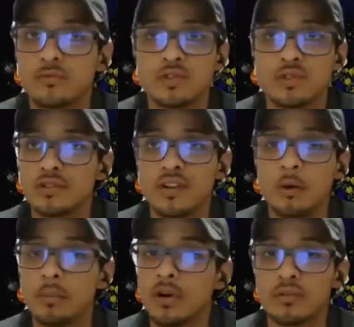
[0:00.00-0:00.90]
just
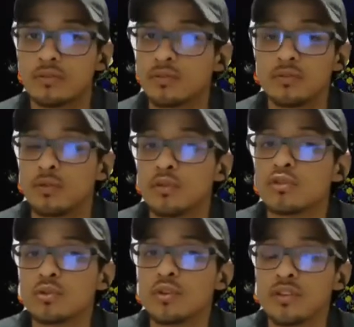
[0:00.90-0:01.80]
help out further
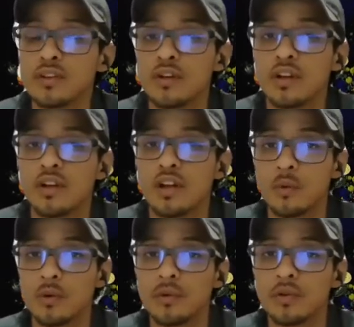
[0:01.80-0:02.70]
students later on down the
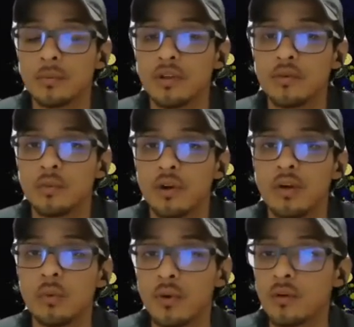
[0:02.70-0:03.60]
road. I mean, we all
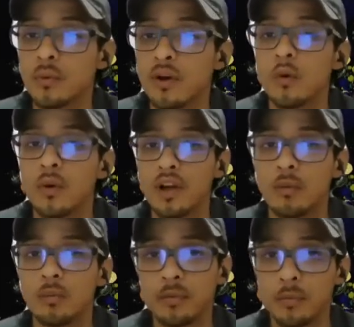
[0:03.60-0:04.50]
want
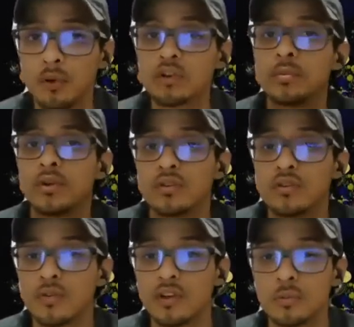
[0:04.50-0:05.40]
help from more experienced
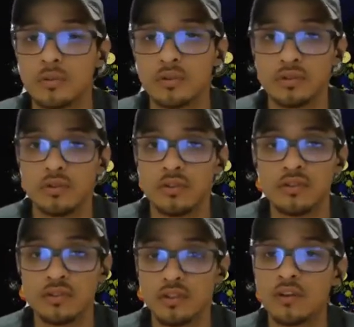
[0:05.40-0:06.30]
developers. So this
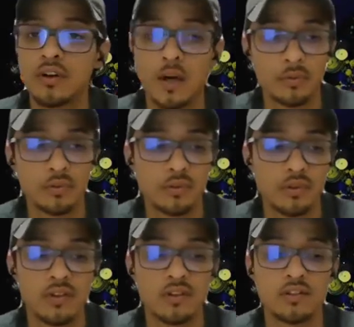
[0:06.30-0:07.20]
is another
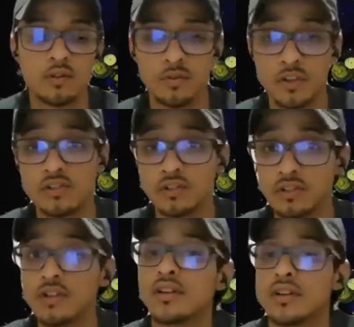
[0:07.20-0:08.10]
opportunity to
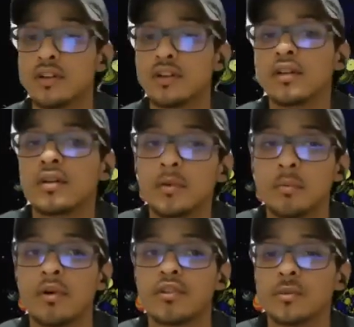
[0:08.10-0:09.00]
eventually be a
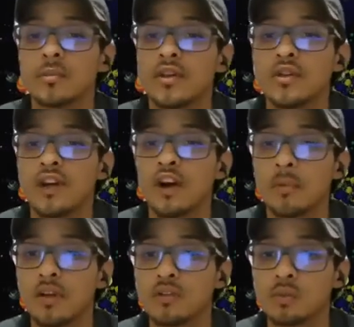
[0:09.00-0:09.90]
part of something that you can help
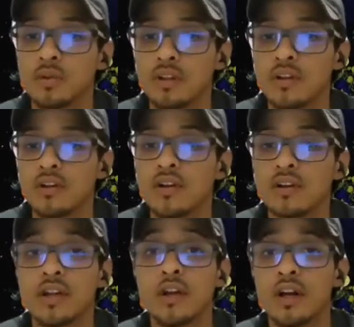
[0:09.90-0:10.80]
out as well
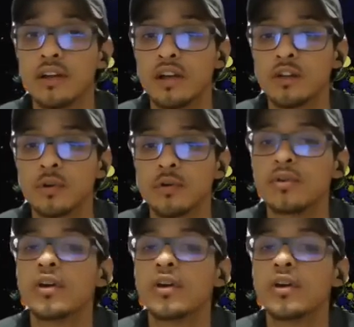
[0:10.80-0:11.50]
later on down the road.